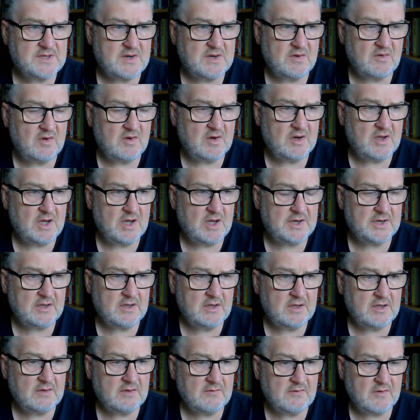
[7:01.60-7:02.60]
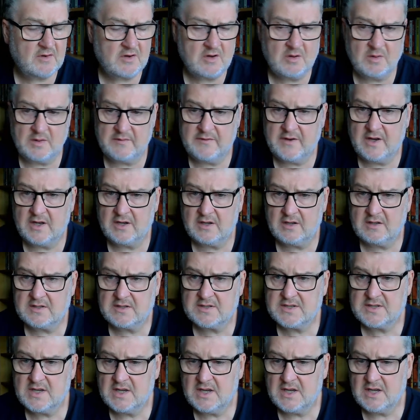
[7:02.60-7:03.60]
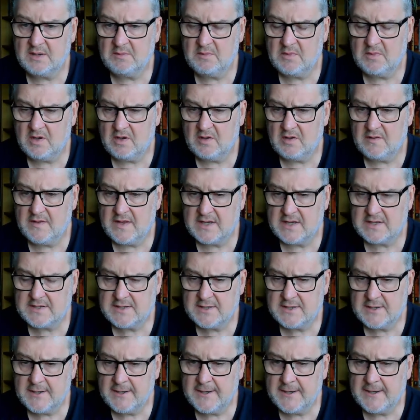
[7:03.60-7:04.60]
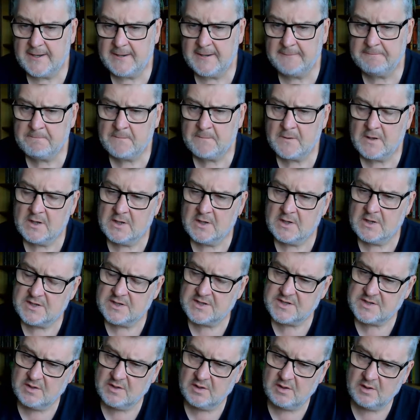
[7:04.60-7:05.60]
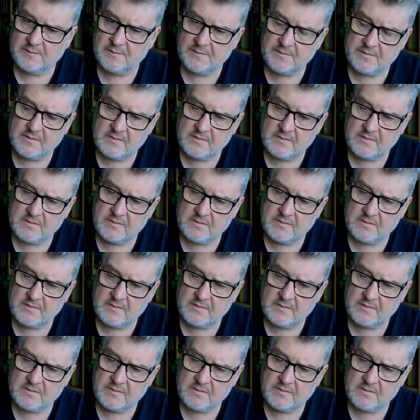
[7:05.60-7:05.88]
I wrote a couple of articles on that. So